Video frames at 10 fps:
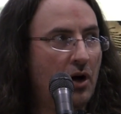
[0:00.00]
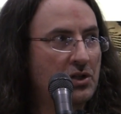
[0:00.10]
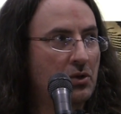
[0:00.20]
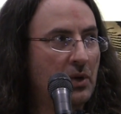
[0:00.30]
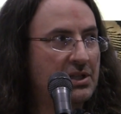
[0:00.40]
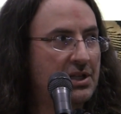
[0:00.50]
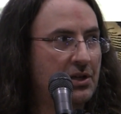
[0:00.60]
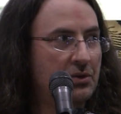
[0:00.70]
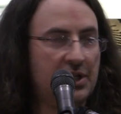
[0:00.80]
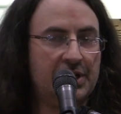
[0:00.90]
also runs his
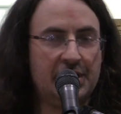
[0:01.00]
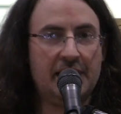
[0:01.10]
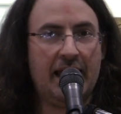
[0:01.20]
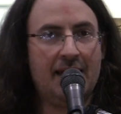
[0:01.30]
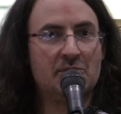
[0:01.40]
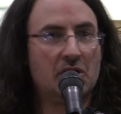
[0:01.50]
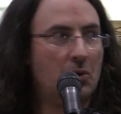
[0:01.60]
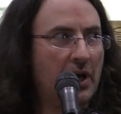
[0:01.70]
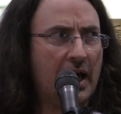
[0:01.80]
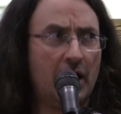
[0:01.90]
own D and D game.
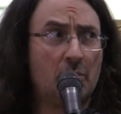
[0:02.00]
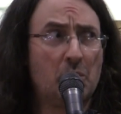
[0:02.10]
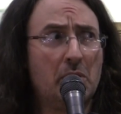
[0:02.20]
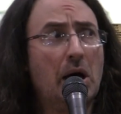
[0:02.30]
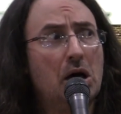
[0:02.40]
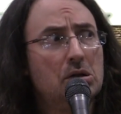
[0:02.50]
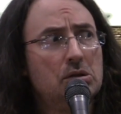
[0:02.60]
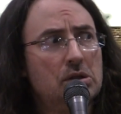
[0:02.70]
So we got on pretty well.